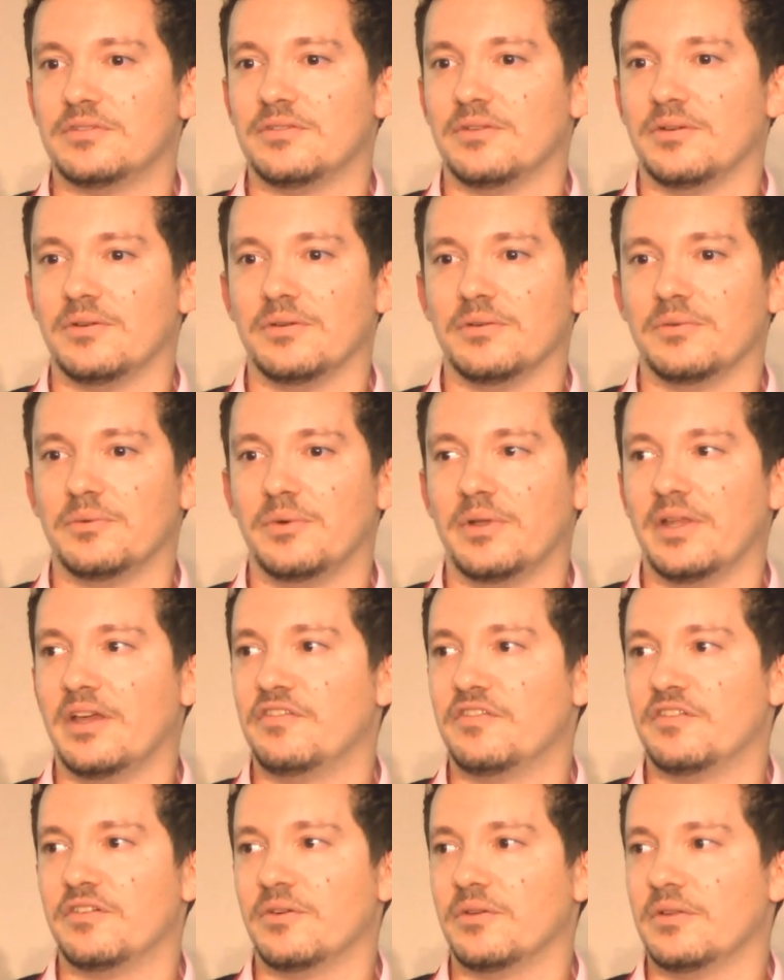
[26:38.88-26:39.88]
or
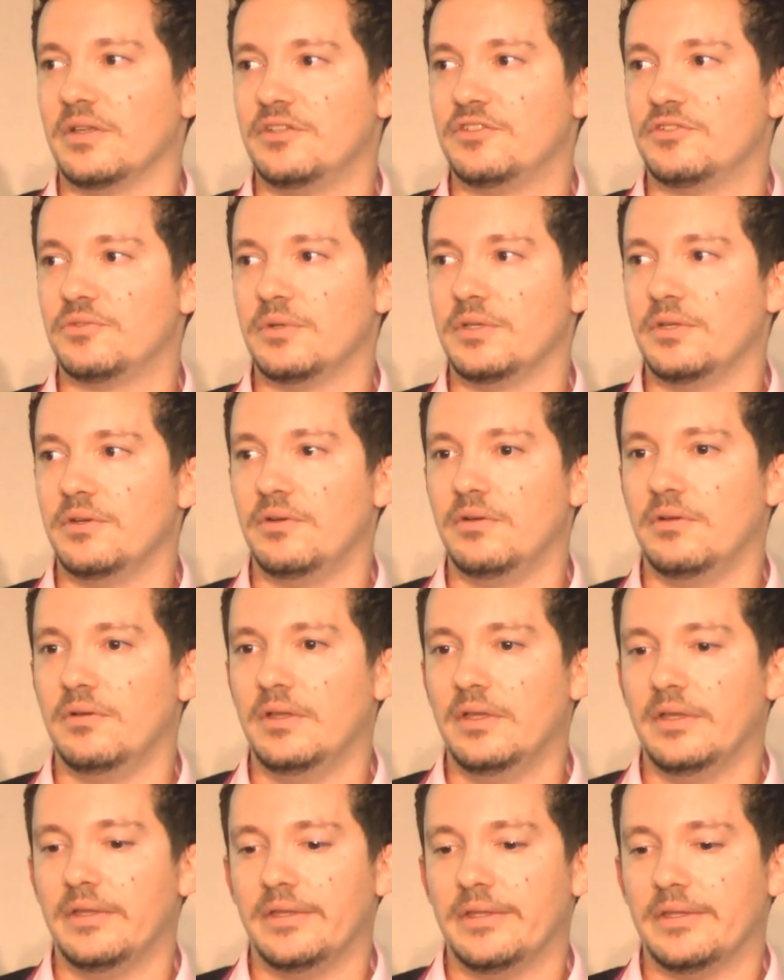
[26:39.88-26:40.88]
whatever on each
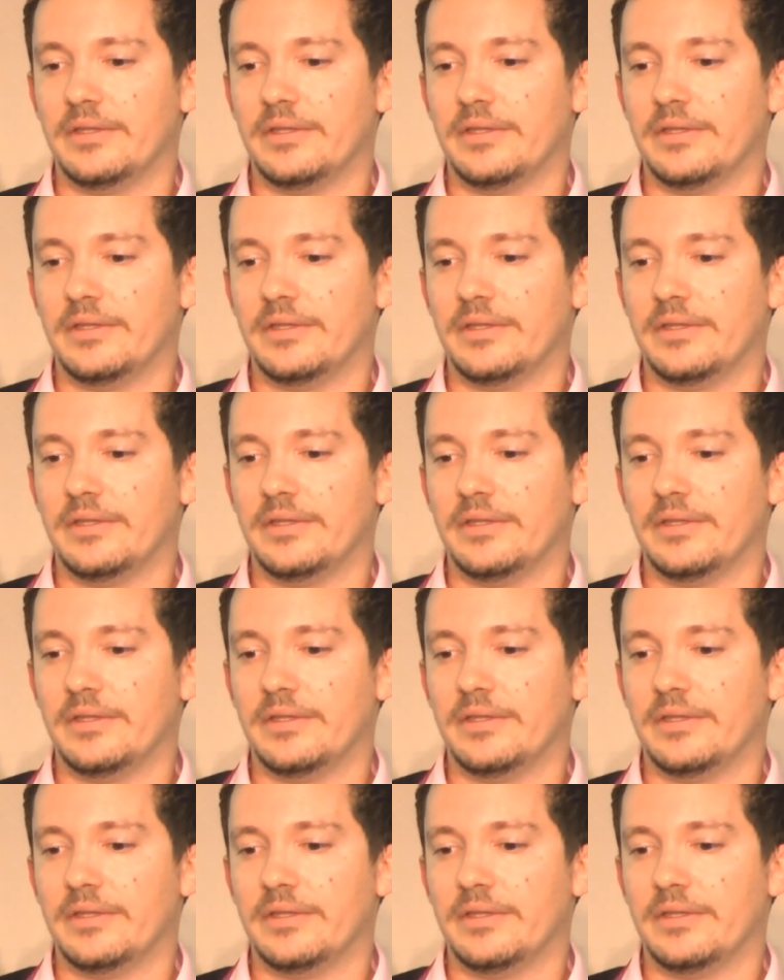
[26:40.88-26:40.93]
renewal,